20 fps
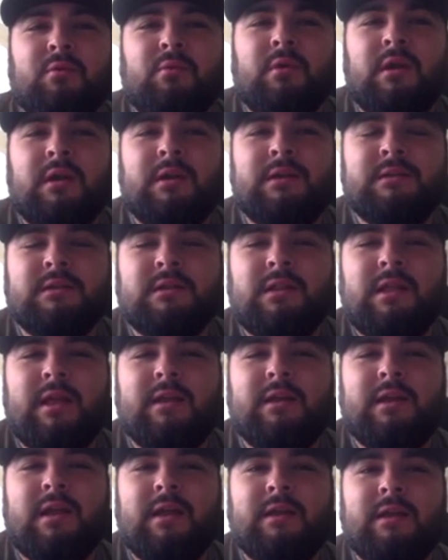run in the
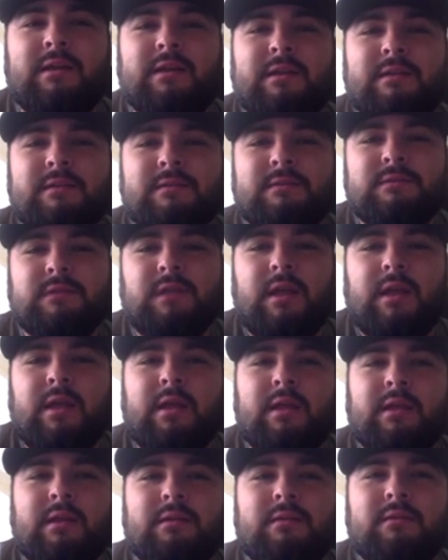late 90s,
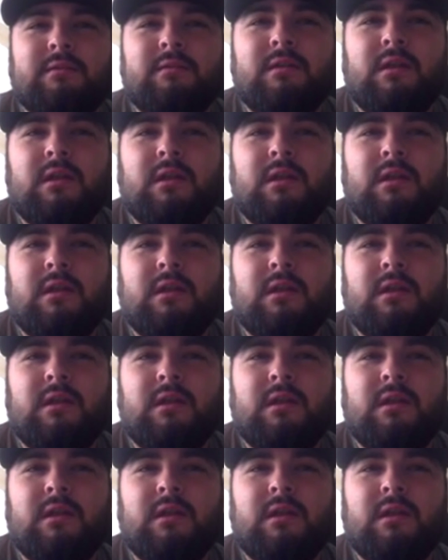and